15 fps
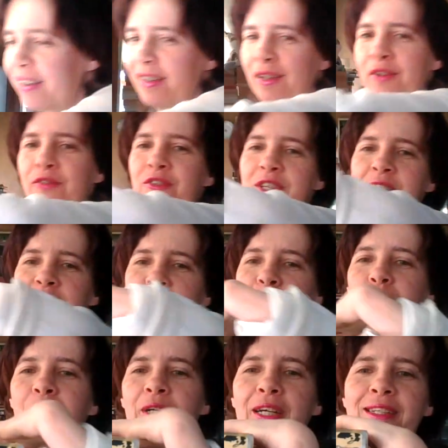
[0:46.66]
the
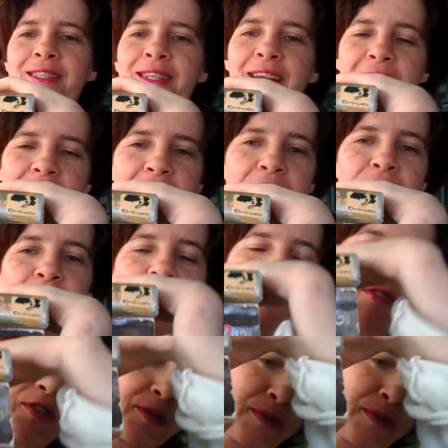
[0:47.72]
physical books that I have left to